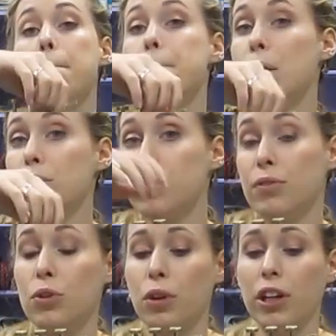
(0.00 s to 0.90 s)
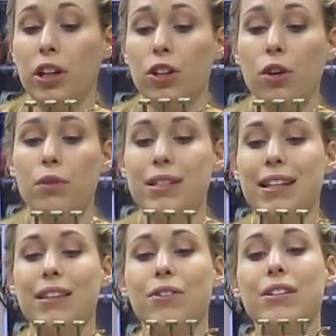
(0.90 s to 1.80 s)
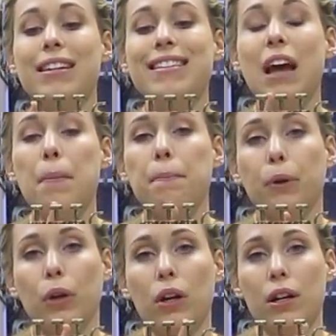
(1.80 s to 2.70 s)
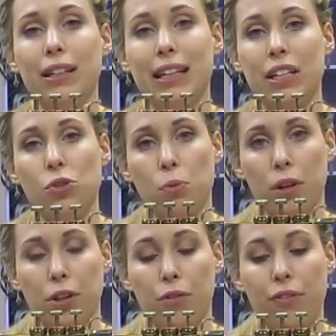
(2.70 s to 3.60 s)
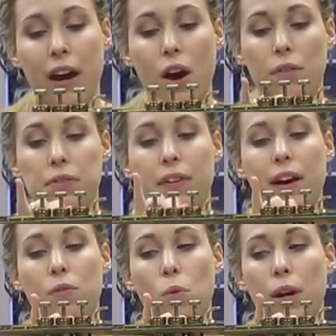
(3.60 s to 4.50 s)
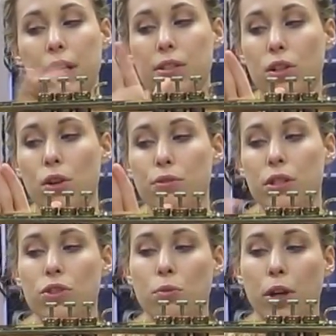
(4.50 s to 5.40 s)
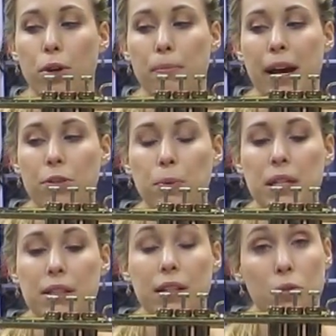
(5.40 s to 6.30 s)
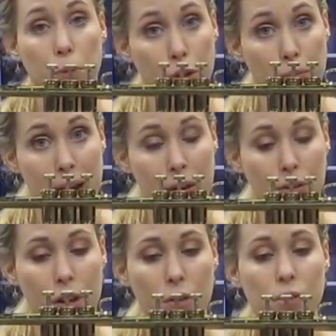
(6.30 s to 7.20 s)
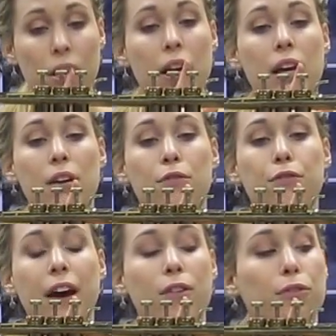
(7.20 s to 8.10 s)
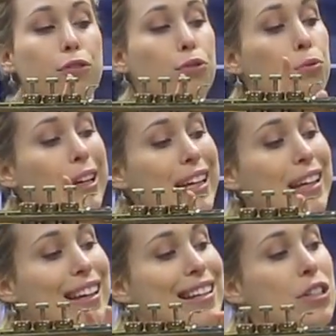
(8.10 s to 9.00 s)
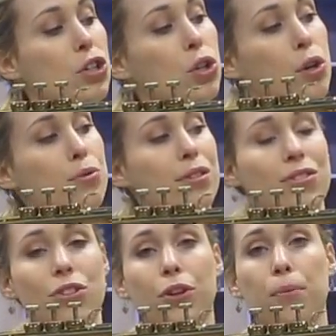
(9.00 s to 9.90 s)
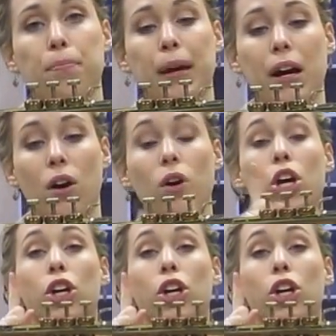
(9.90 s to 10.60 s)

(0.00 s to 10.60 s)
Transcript: most of you are going to notice that there's a number on each one of your valves. Valve 1 is closest to where your mouthpiece is, where your mouth goes. Valve 3 is closest to your bell.